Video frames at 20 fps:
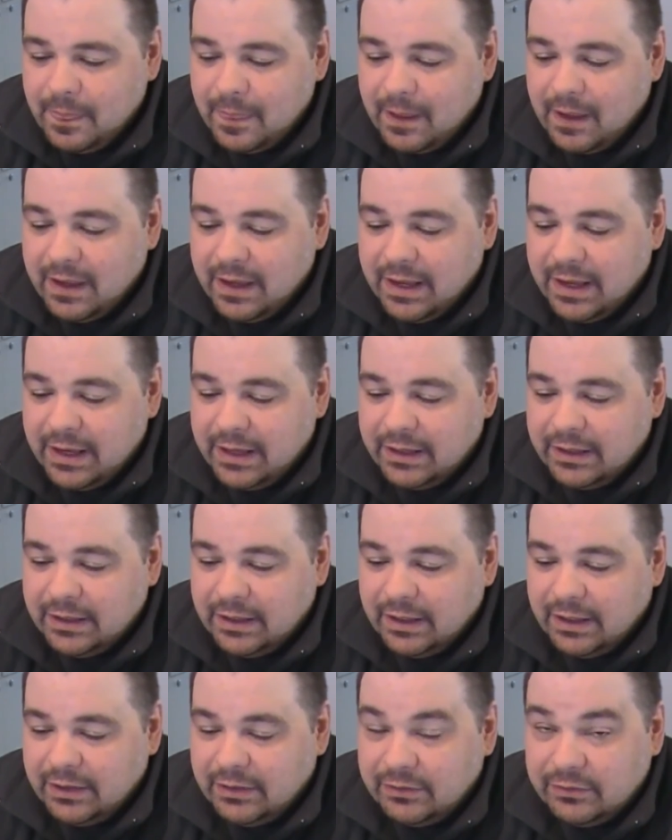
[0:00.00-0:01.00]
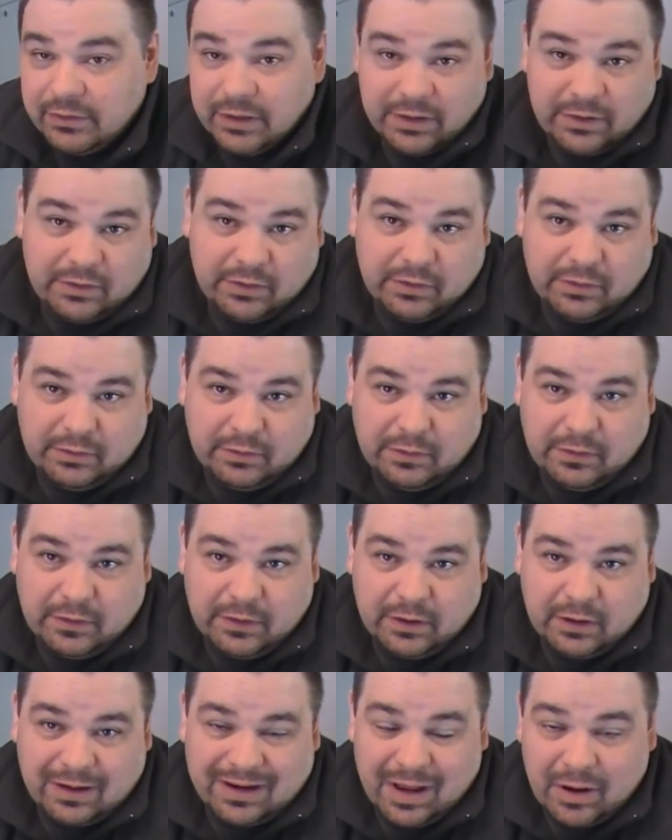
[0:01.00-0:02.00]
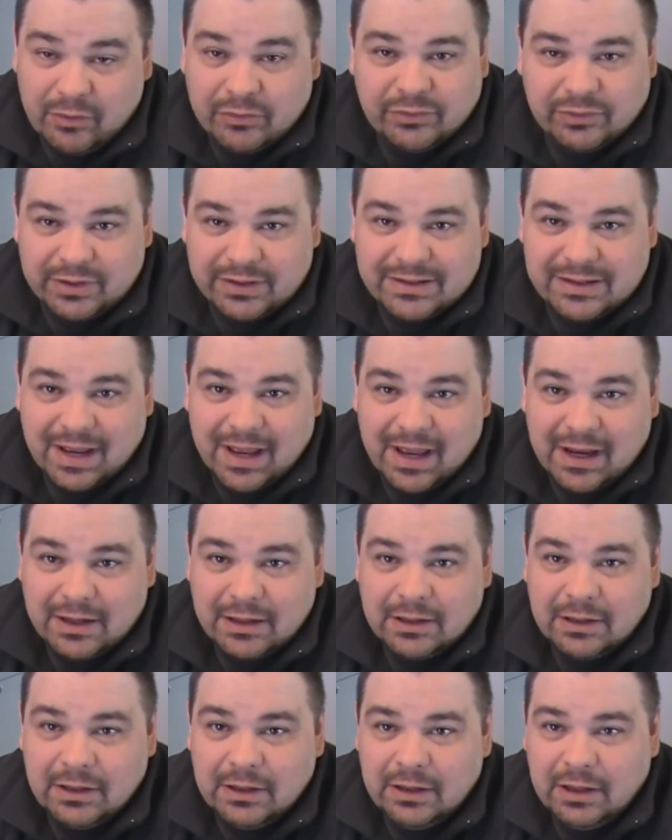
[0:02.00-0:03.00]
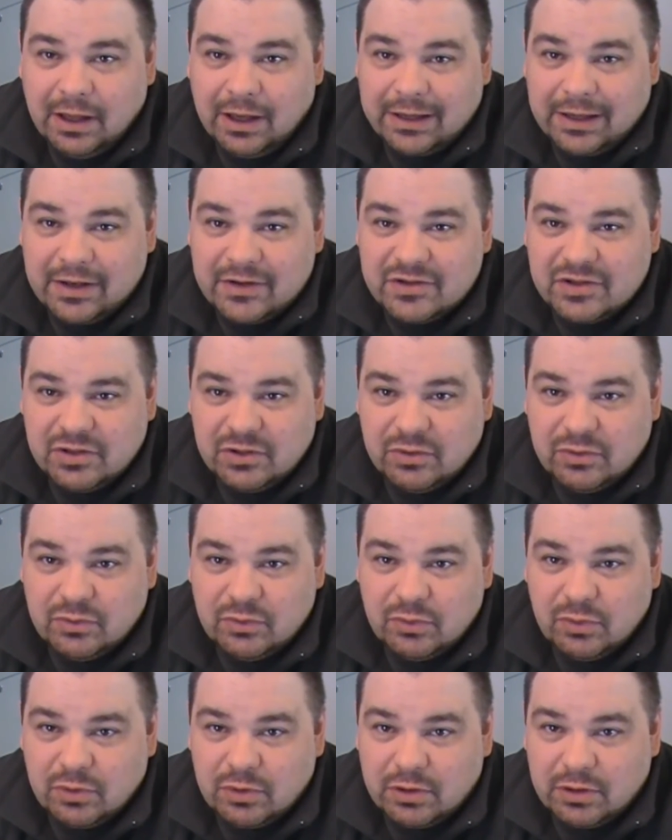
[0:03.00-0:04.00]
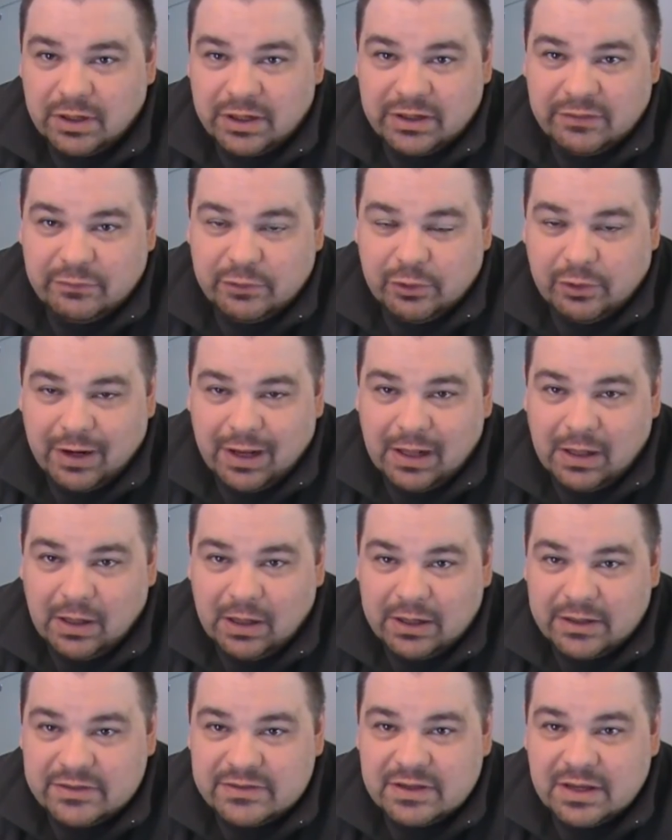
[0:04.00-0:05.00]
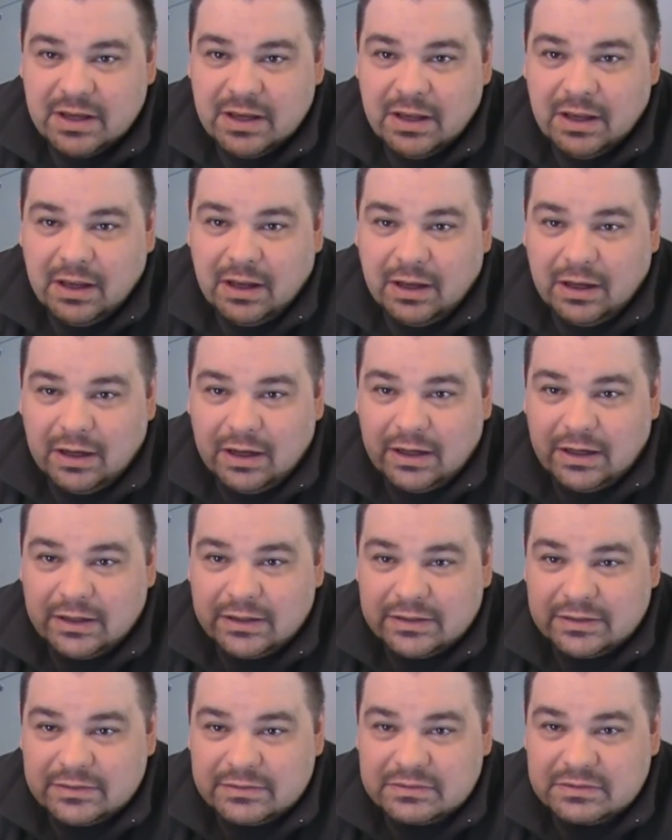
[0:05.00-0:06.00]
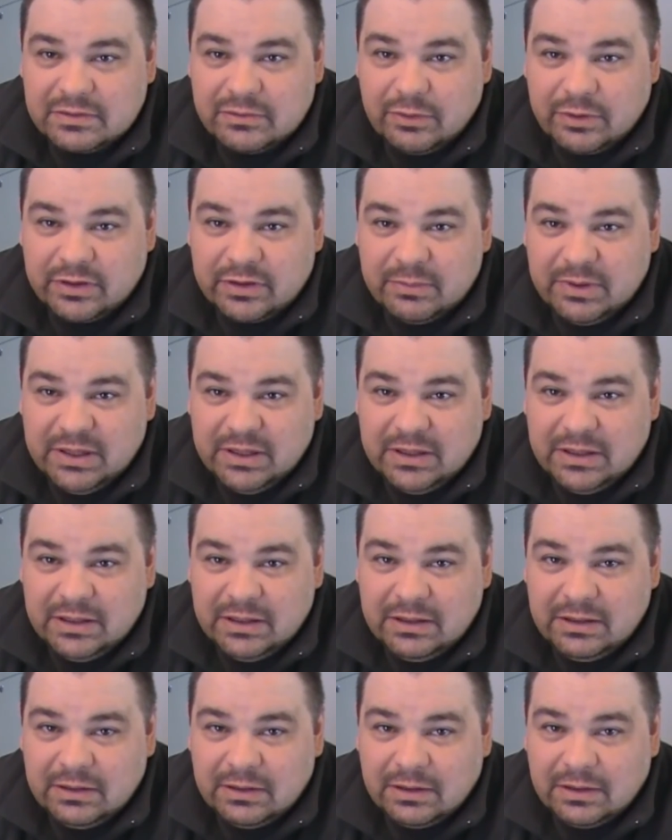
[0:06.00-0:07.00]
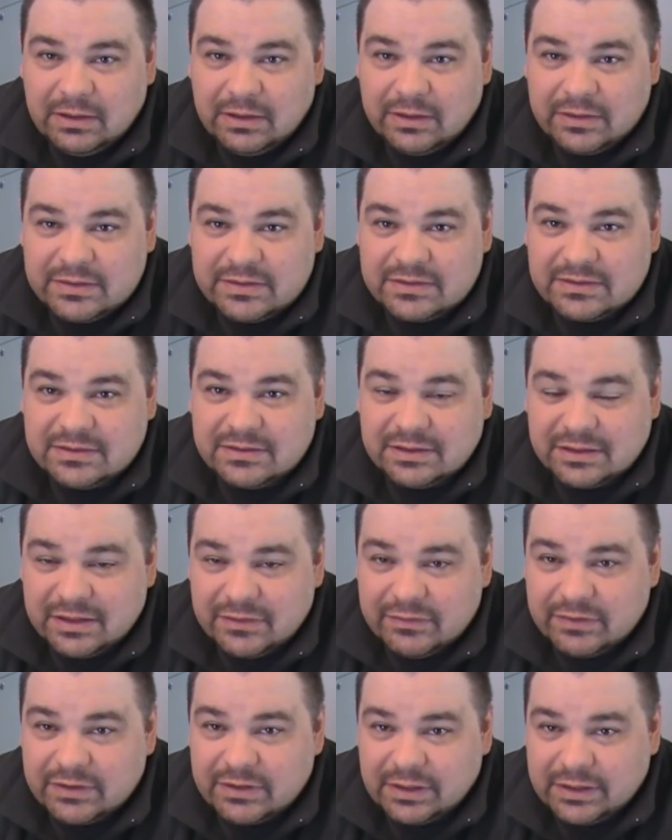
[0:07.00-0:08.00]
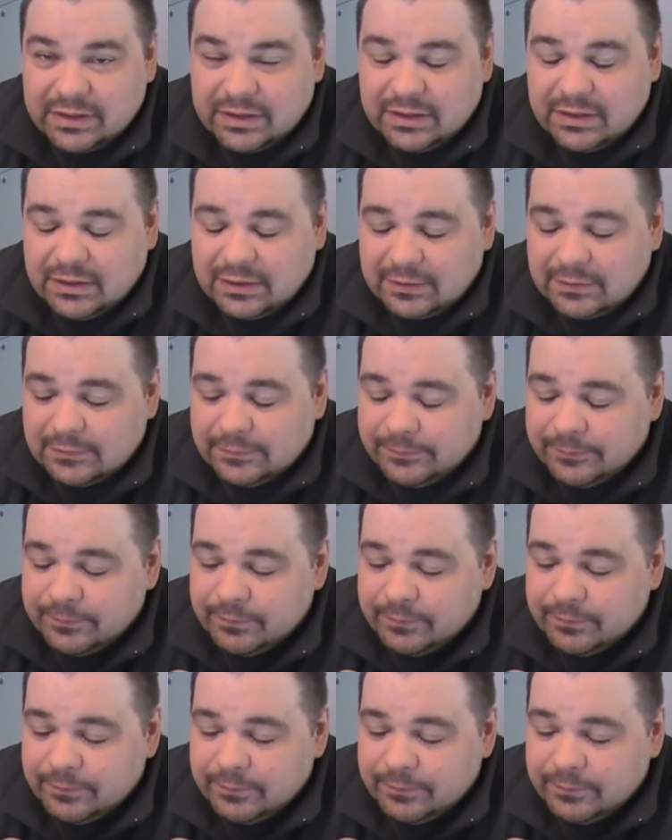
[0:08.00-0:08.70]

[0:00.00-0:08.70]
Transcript: And then their counterattack against you or any of your allies is going to be significantly cut.